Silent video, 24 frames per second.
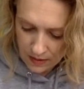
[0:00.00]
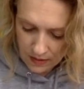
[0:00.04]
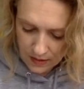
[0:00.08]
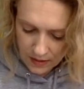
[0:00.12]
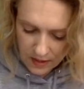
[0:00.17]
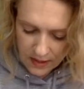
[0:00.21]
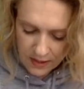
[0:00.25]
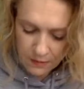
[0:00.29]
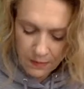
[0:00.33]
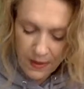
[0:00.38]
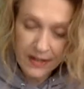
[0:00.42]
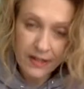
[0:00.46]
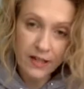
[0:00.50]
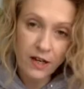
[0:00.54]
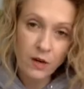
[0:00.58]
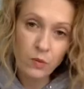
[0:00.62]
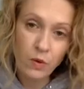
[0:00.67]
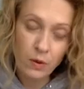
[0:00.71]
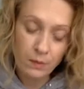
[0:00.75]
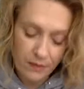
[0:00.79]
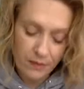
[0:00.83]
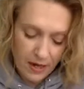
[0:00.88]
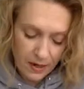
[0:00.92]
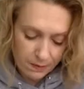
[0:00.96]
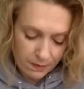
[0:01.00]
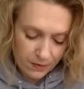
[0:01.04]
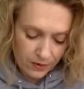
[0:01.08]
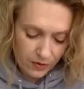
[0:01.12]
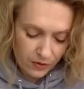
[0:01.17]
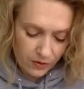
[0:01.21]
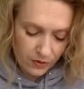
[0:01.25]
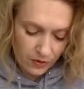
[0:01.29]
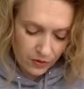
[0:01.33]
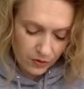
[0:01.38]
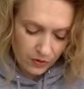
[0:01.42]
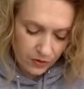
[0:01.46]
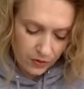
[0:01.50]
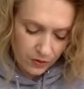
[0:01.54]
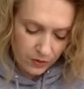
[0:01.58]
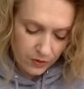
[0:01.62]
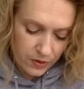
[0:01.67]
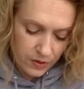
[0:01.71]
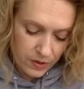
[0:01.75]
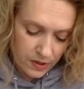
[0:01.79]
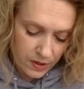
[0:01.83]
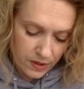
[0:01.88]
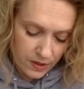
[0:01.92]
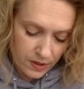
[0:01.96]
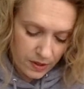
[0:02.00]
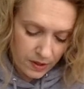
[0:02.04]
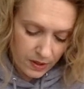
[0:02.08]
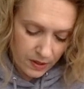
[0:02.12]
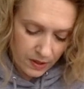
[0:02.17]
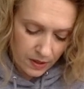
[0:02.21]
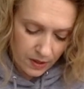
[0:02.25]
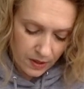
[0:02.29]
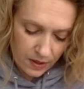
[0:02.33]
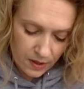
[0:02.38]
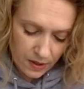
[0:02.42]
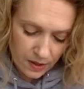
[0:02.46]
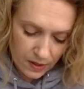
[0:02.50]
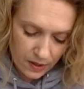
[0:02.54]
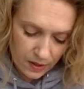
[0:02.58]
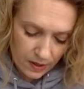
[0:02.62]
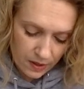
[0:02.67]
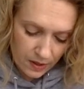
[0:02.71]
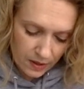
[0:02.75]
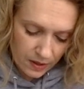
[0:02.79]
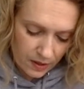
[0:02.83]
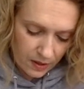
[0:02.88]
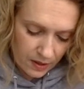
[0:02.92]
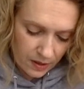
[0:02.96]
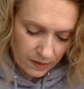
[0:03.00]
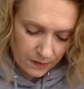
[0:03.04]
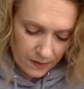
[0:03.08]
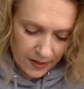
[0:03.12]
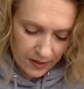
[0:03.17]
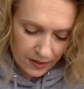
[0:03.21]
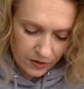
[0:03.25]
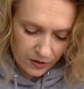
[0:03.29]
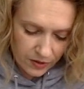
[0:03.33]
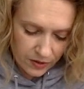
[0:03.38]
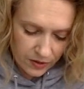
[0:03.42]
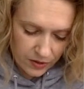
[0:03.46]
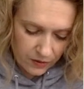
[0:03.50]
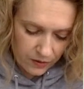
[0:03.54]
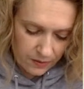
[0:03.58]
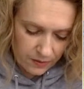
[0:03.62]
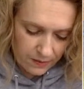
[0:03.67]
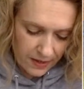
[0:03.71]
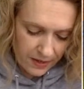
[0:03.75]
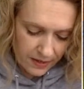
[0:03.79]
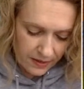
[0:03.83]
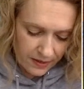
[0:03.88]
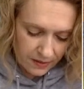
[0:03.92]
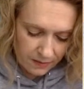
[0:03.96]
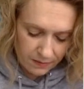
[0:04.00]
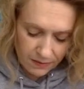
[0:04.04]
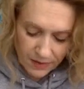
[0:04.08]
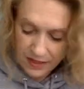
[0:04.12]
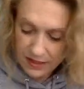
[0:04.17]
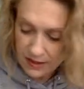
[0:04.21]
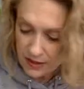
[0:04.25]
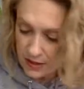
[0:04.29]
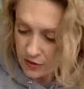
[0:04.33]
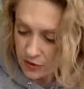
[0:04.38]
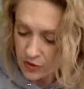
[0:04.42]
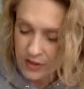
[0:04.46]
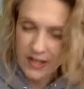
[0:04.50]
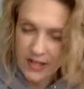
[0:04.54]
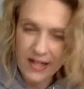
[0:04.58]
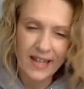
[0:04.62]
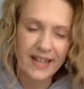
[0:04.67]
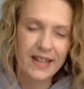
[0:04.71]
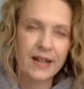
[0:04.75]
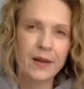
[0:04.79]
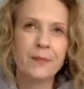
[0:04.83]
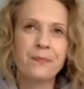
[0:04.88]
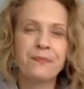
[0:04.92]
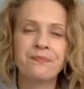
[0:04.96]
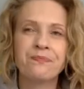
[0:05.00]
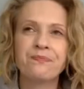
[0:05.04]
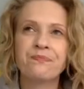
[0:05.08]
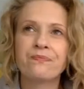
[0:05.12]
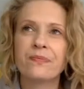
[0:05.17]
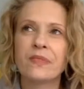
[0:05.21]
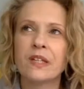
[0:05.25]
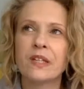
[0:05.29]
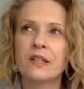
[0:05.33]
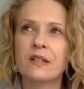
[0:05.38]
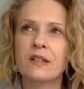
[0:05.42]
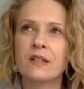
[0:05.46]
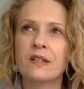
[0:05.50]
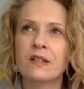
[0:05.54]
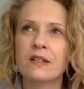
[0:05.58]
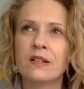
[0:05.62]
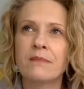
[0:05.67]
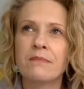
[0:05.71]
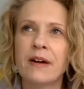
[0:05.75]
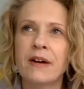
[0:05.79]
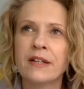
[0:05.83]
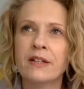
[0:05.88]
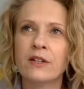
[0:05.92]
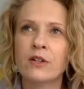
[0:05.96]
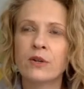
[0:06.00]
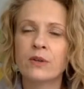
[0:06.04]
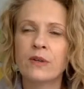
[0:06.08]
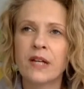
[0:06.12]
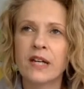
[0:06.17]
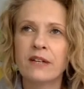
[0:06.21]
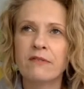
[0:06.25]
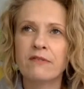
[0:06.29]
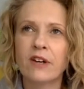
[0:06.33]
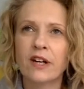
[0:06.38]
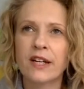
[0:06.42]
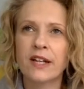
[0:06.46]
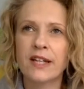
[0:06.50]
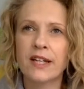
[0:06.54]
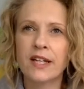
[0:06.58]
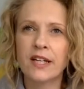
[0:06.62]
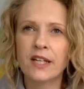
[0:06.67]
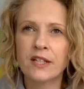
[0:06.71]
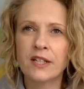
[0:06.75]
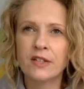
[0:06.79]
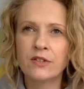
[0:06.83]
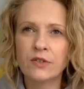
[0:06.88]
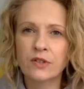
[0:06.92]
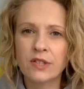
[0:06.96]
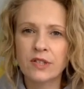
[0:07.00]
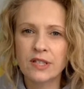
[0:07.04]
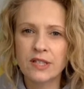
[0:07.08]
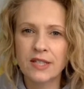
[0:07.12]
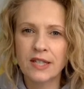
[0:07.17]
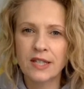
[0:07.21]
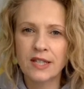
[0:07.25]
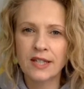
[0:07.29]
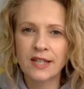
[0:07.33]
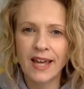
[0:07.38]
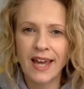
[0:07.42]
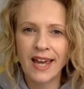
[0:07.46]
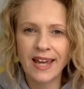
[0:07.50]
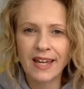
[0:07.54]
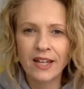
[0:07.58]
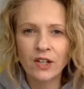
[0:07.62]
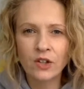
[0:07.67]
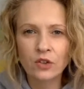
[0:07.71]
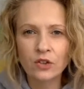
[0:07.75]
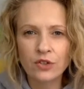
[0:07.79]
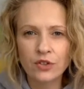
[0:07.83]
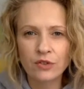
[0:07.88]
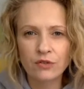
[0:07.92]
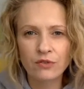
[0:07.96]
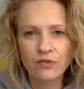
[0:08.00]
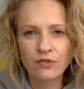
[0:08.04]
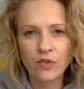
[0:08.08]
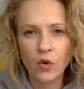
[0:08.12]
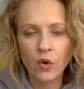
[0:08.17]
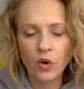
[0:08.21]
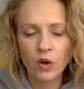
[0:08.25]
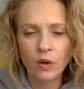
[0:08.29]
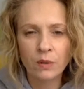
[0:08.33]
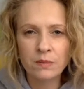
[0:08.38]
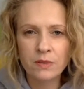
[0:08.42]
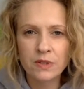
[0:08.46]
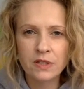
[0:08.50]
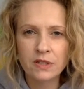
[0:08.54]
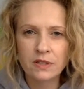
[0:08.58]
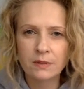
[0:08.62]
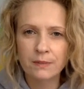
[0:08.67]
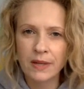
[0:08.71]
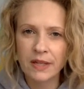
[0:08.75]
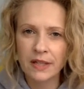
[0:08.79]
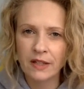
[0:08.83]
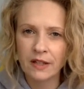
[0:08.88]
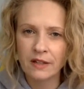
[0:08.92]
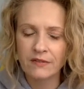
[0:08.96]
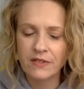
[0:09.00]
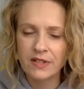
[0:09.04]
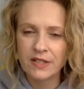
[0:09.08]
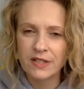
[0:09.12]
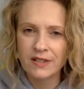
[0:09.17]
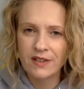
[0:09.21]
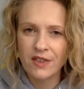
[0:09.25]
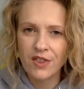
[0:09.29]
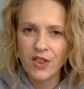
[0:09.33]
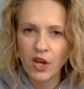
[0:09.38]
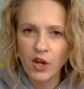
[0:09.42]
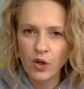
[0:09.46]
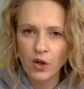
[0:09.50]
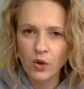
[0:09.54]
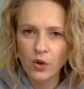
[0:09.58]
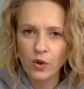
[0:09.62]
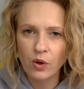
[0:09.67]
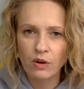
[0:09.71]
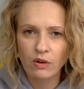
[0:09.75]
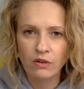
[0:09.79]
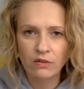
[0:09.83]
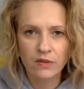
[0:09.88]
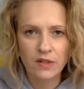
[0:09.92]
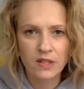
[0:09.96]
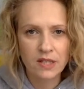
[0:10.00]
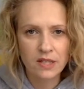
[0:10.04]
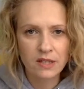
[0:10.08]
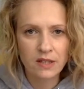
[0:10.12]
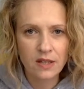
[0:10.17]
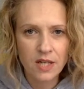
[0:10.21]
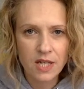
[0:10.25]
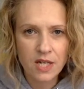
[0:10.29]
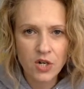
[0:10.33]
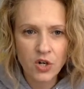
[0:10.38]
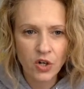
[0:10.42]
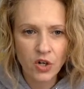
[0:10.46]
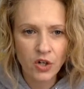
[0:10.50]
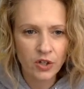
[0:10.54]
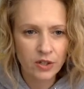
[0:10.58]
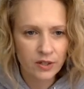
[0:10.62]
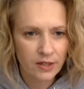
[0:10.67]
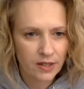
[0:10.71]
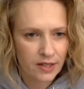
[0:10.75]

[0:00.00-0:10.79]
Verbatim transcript: And depending on what paper you use, you might also, there might also be like, um, it might create very interesting angles and forms depending on if it's thicker or if it's thinner.